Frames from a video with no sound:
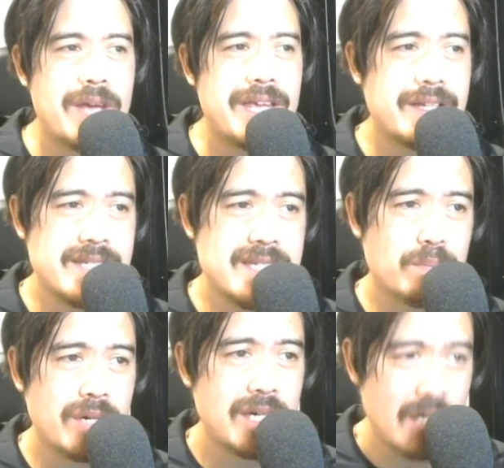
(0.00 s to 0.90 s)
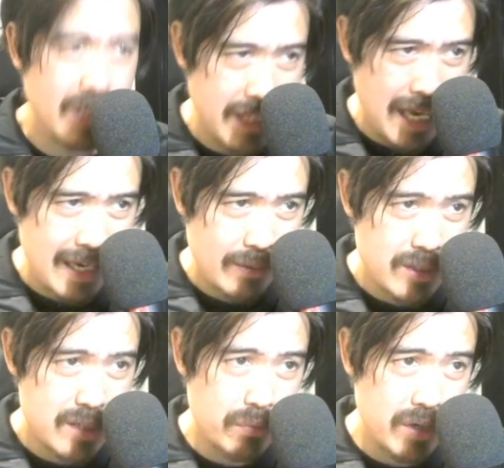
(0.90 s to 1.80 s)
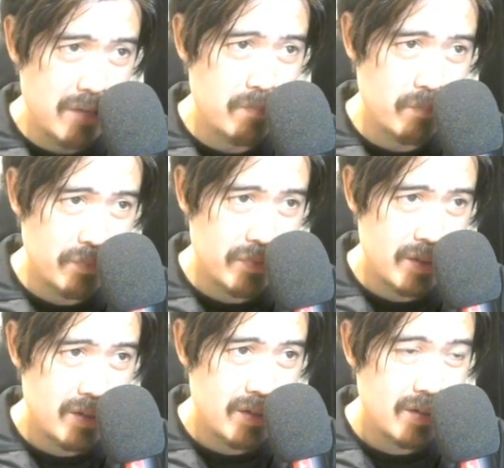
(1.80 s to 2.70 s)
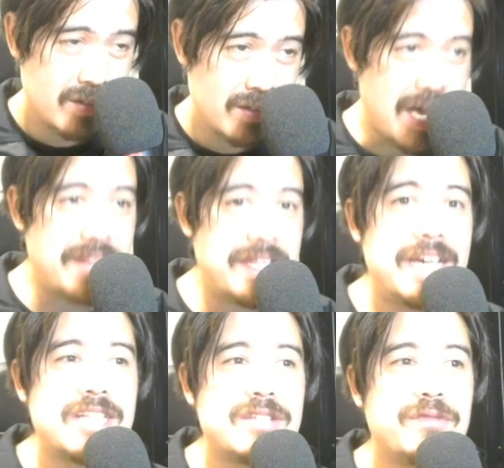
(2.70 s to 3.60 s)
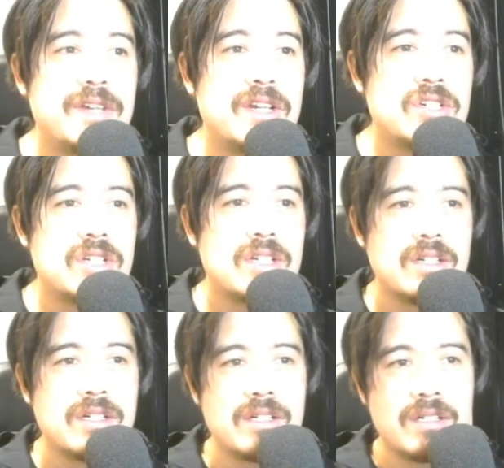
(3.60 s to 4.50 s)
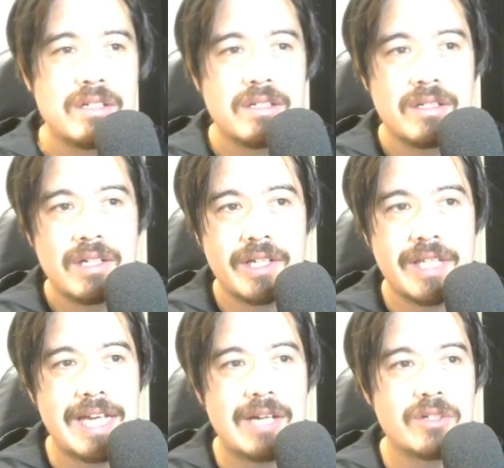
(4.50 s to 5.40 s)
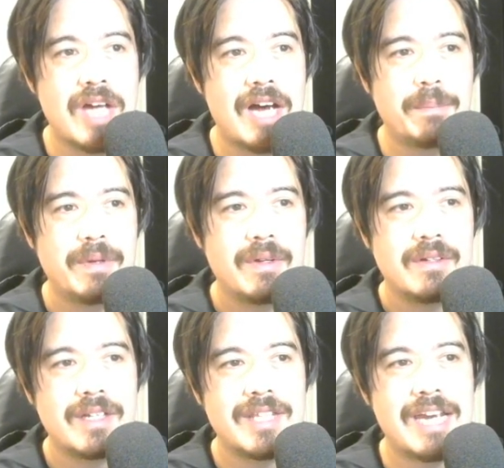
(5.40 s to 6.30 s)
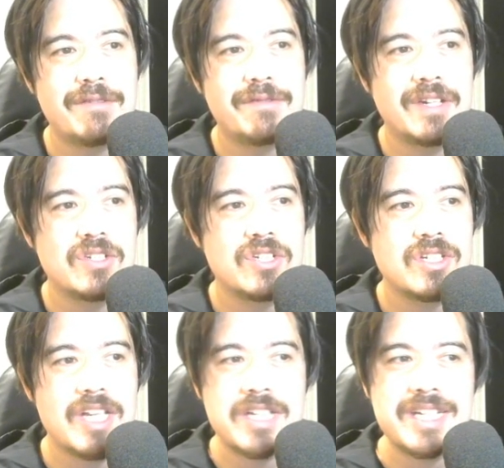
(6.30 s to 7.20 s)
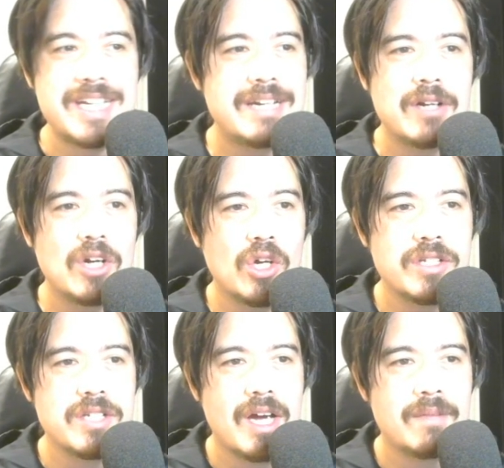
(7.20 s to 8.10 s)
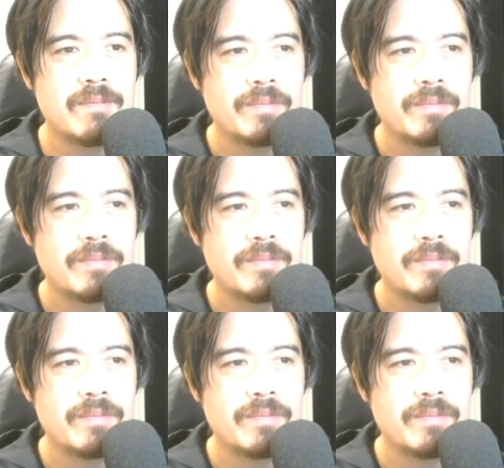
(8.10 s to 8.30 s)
he can sprint. Look at that little sprint. And then he needs to finish. Look at that. He looks up and then he finishes. Doesn't need a lot of time.